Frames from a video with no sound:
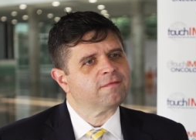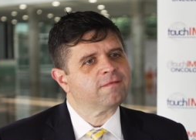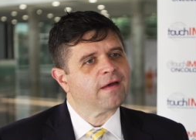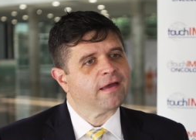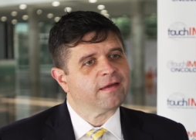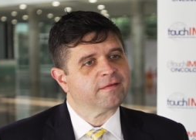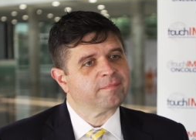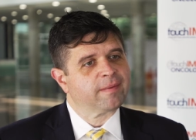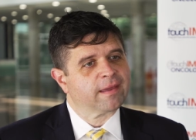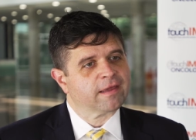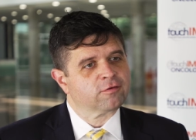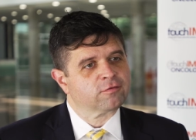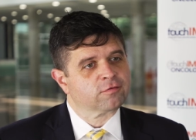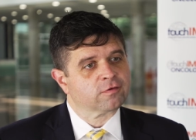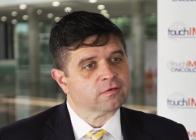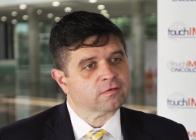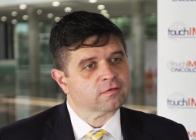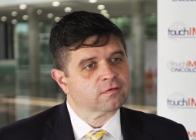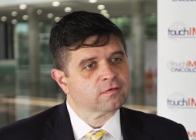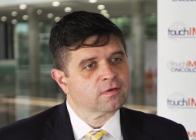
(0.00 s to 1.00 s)
of 5
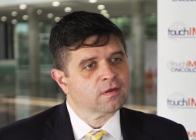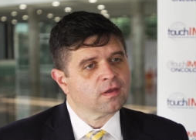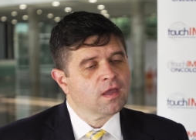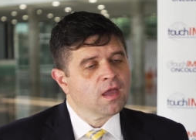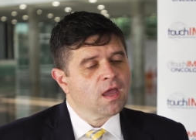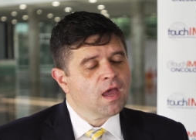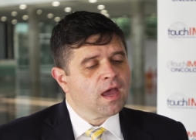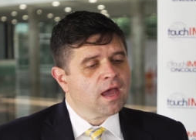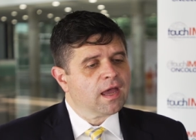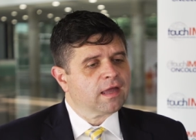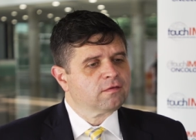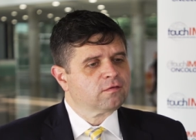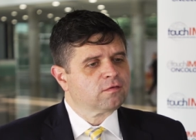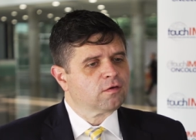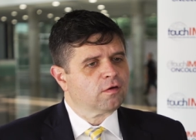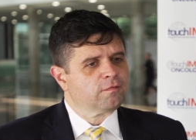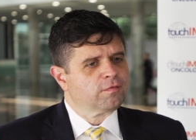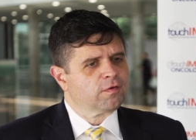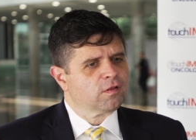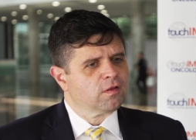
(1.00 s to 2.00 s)
patients. And
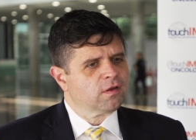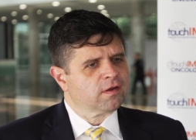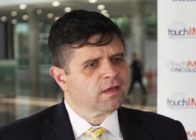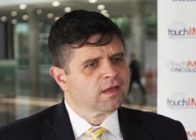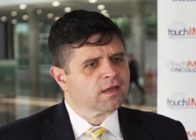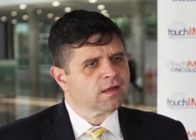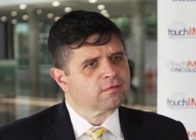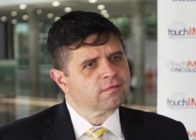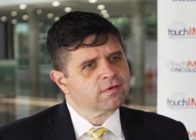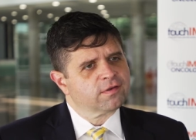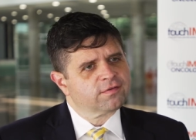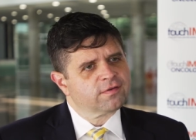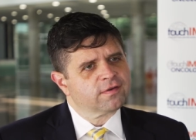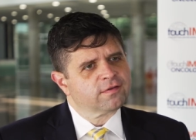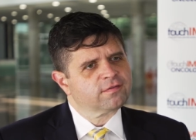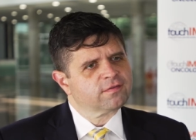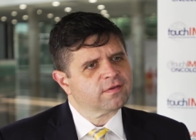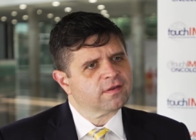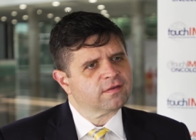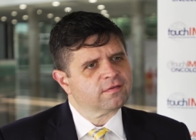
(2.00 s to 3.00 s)
so if you're looking at
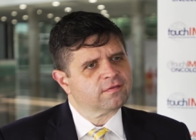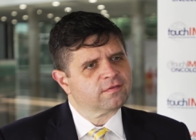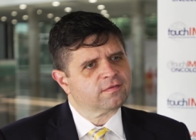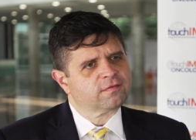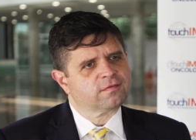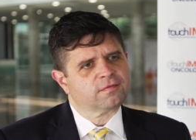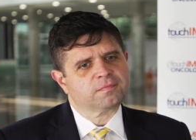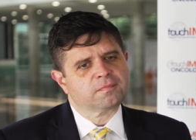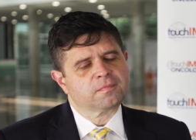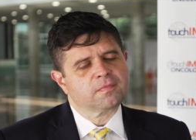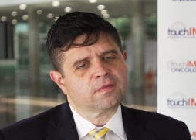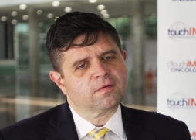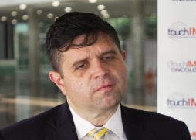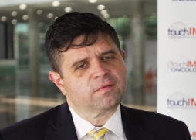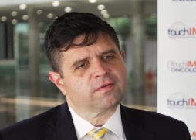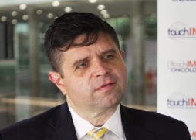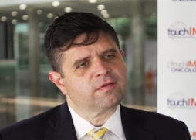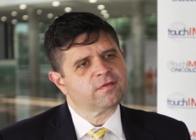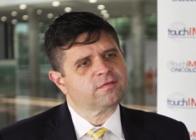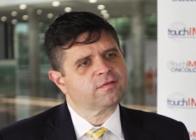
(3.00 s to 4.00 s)
resistance, the
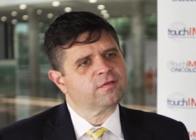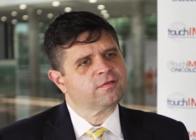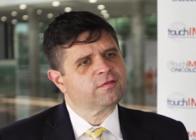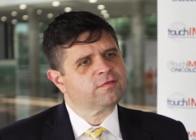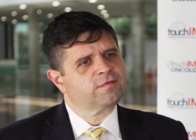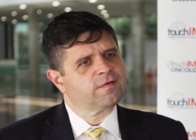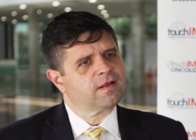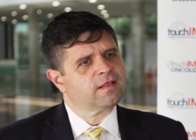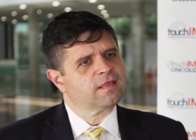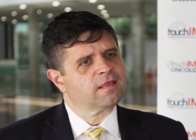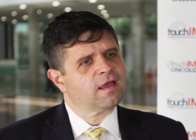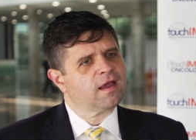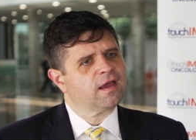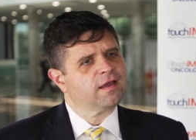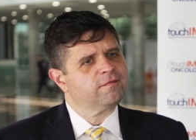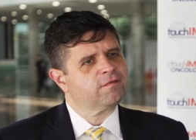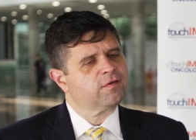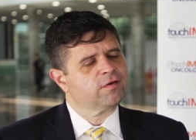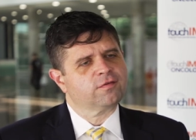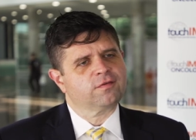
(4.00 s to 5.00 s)
resistance front
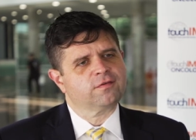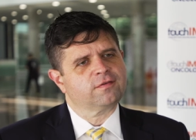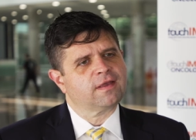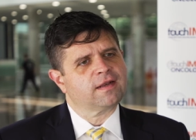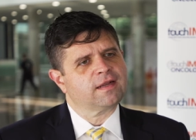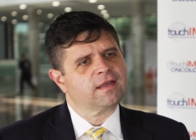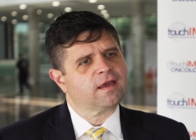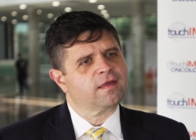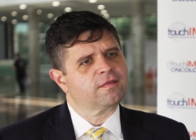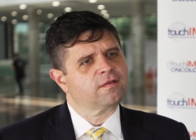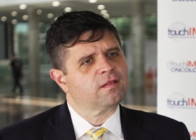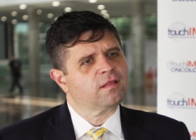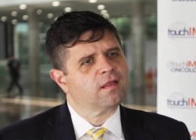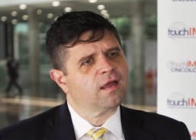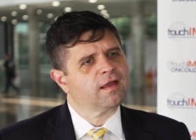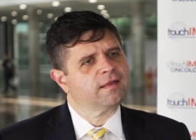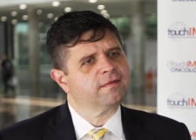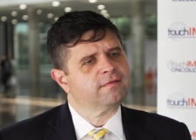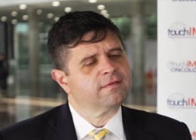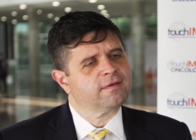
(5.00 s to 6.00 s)
line versus any other
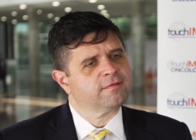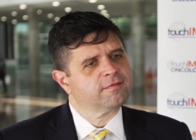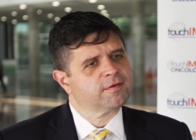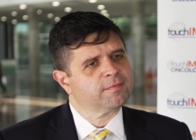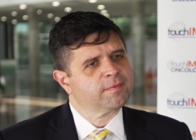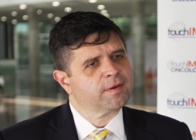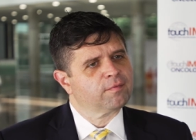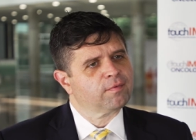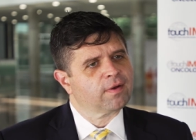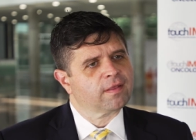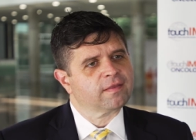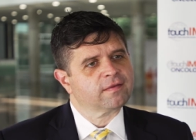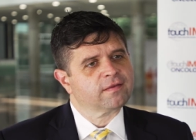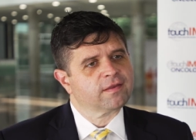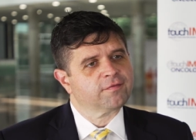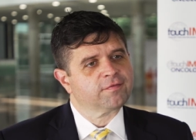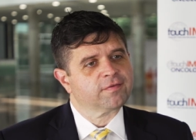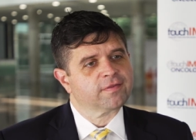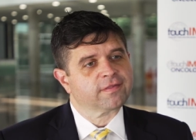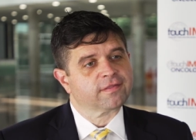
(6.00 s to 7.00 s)
line seems to be
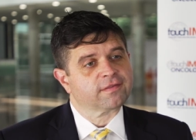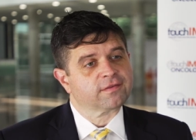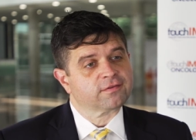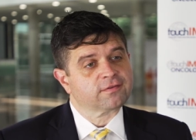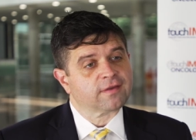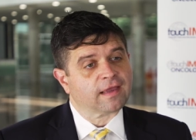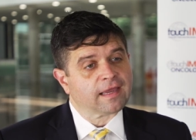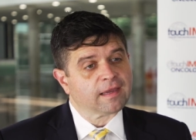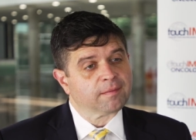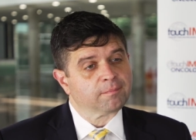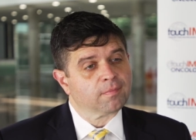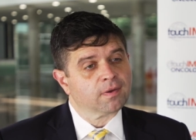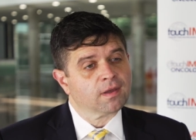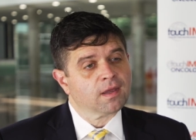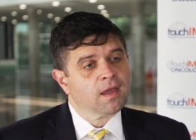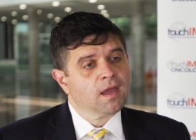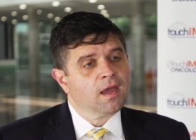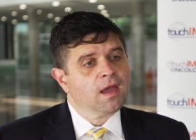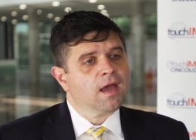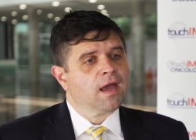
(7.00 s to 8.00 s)
relatively the same.
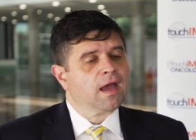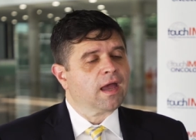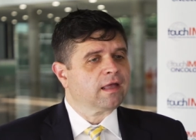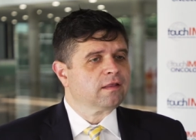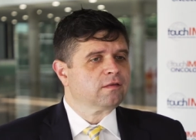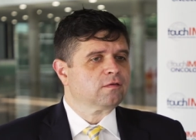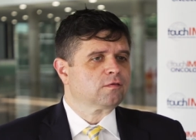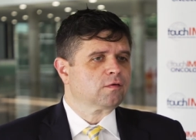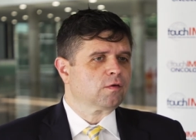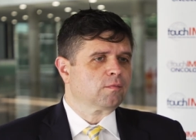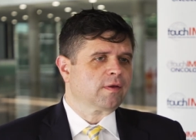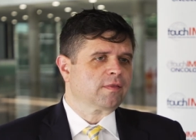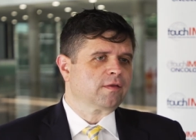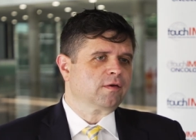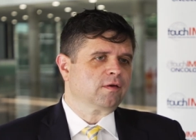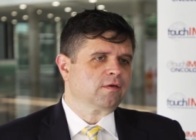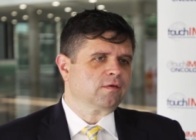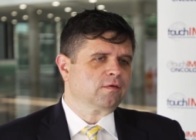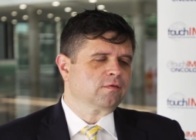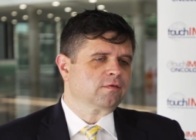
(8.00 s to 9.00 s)
And so whether
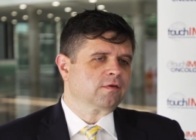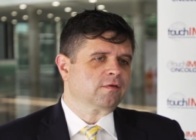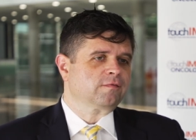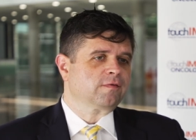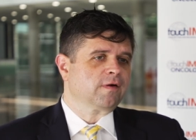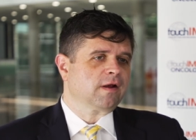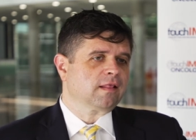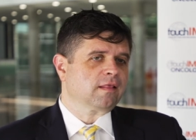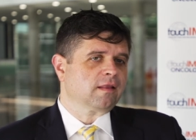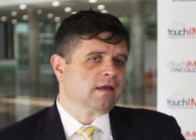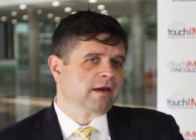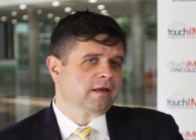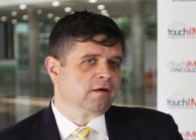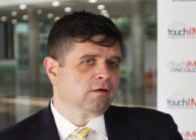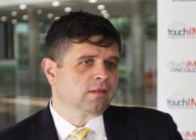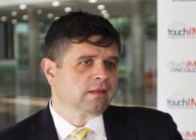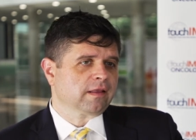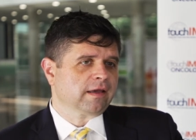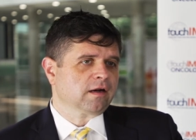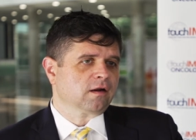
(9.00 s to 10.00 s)
you use it front line
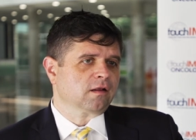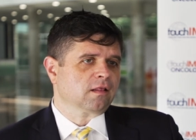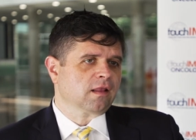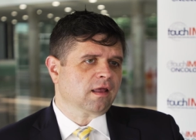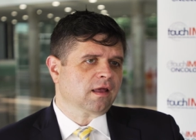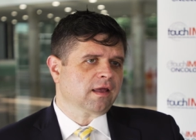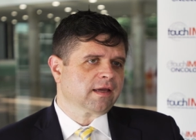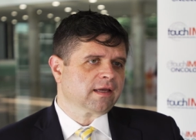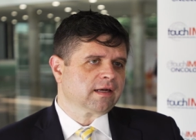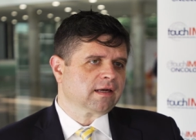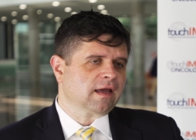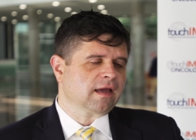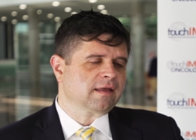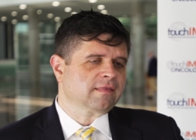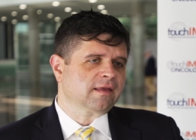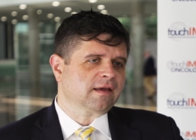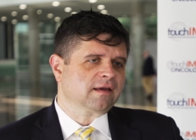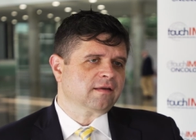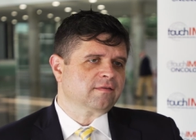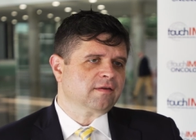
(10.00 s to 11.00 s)
or later line, I
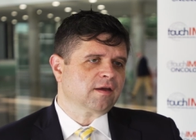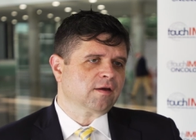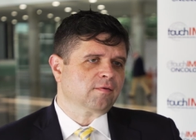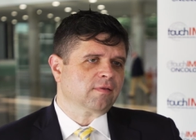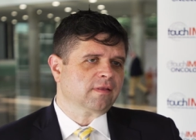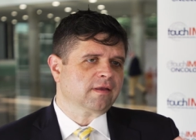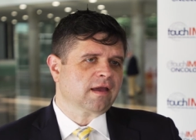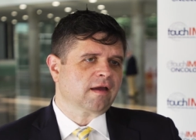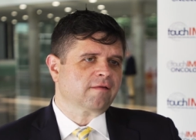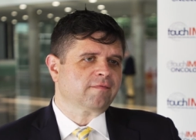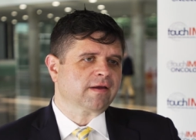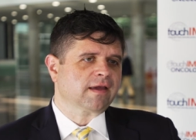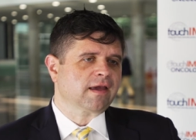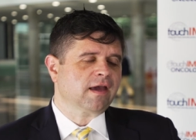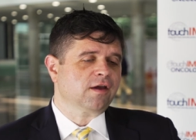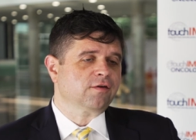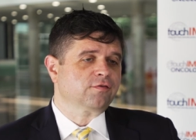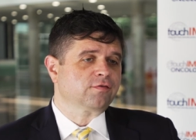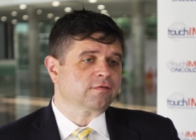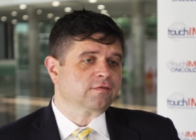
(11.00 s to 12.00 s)
think it's equally
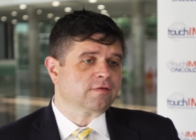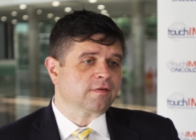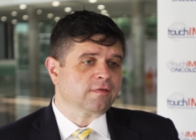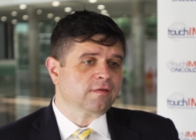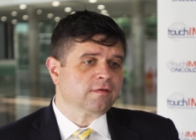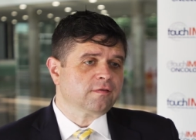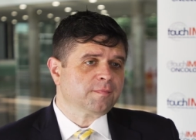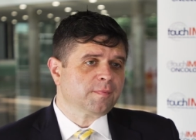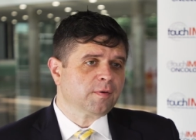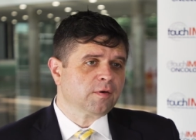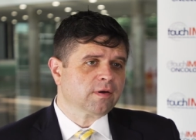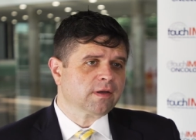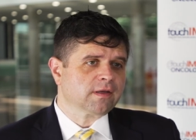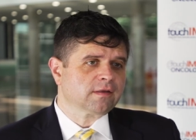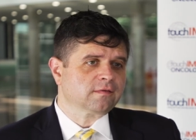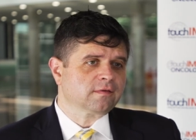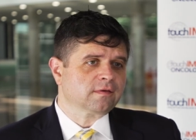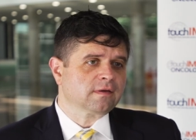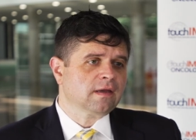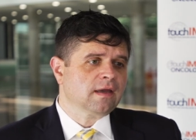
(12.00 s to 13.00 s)
efficacious at this
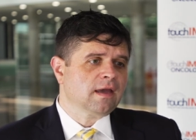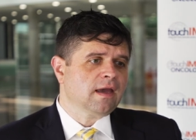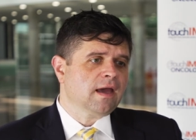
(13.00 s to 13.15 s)
point.